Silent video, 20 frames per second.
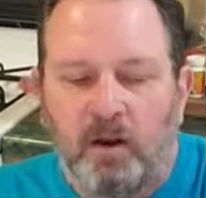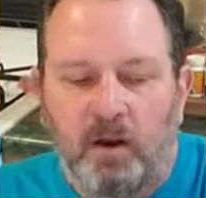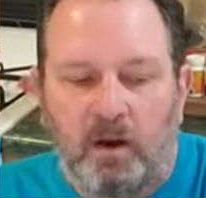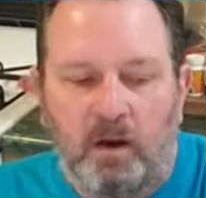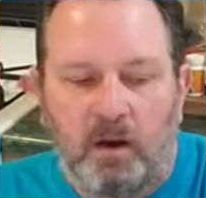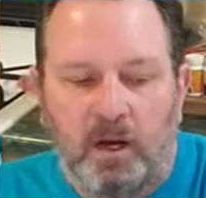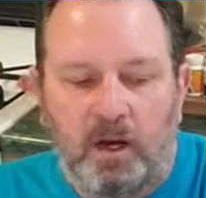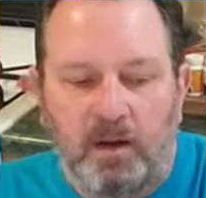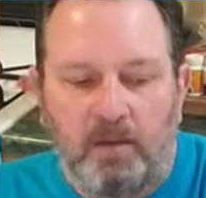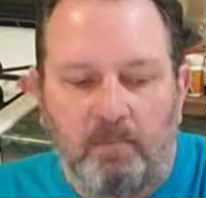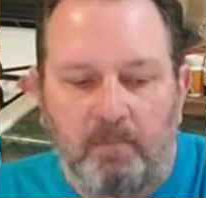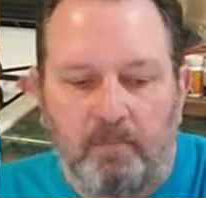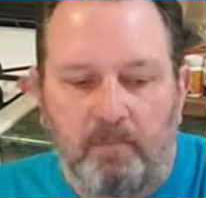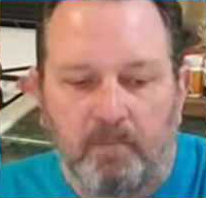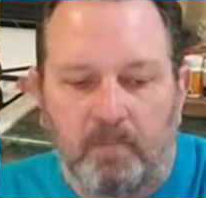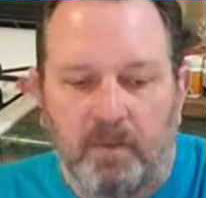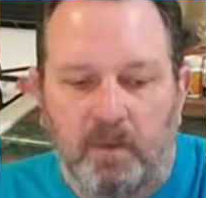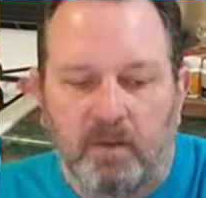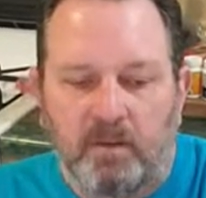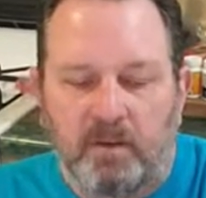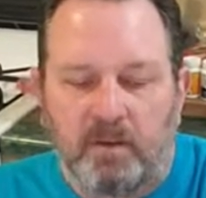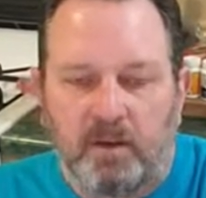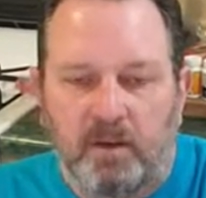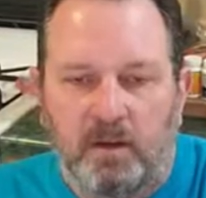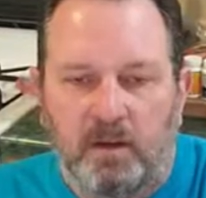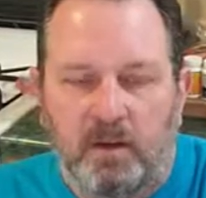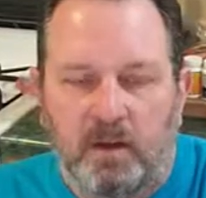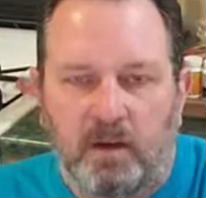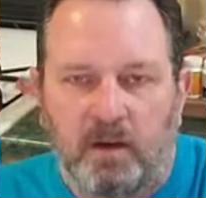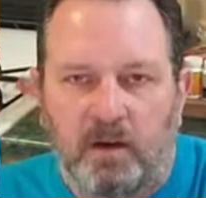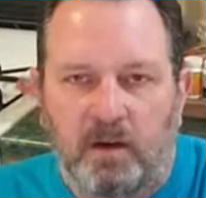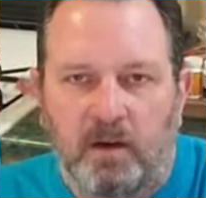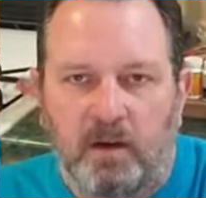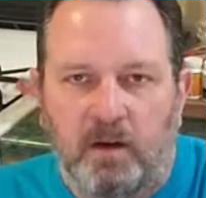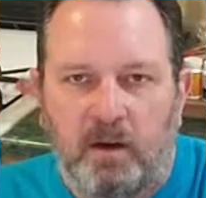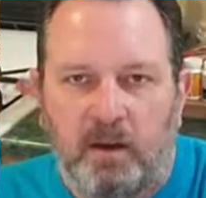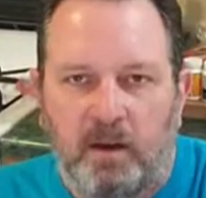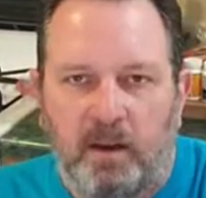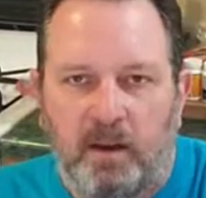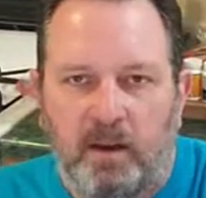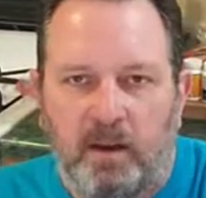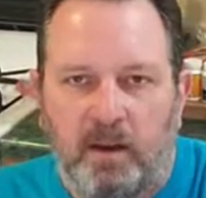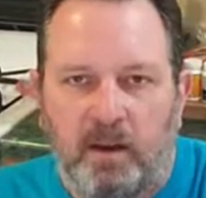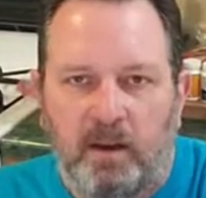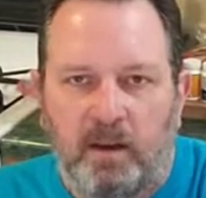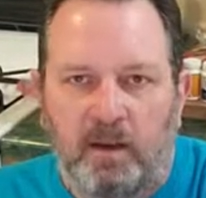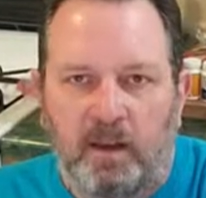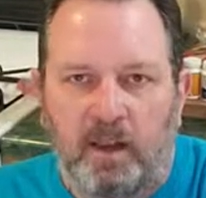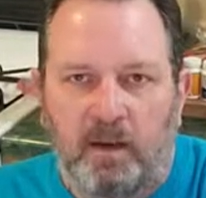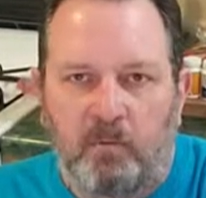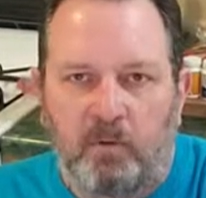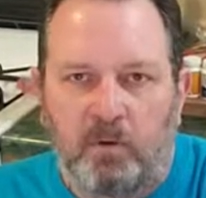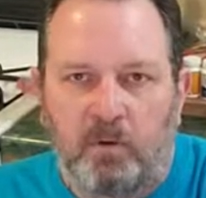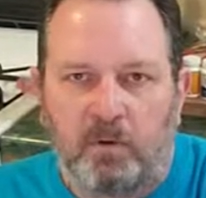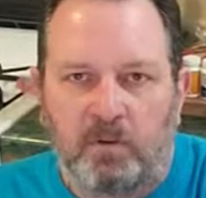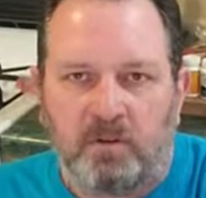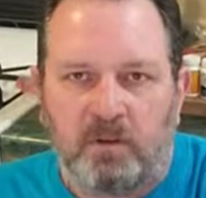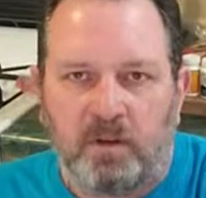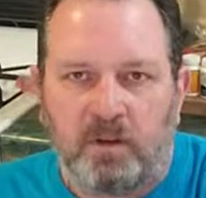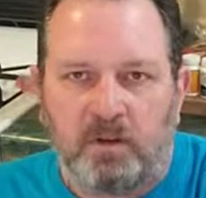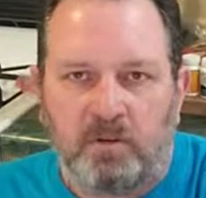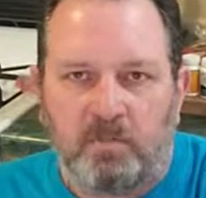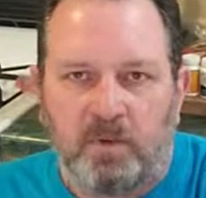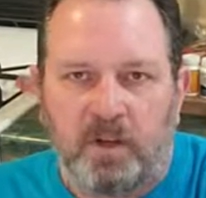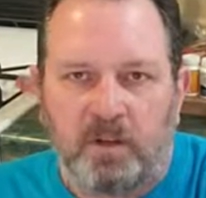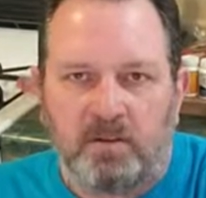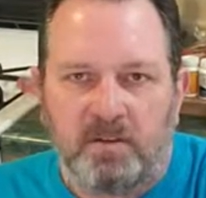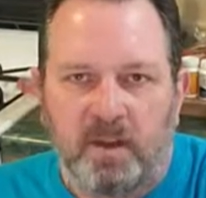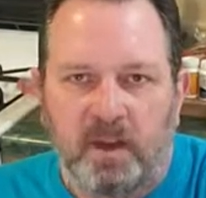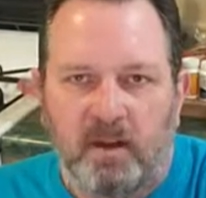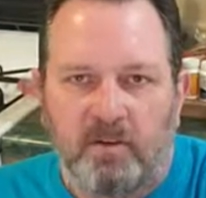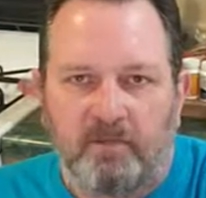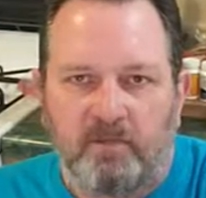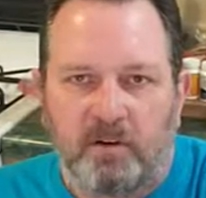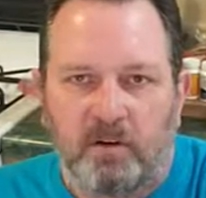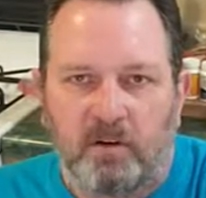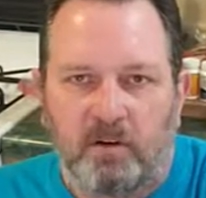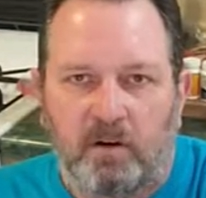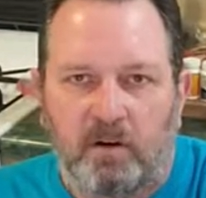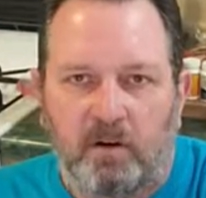All right. Take care, and I will touch base after.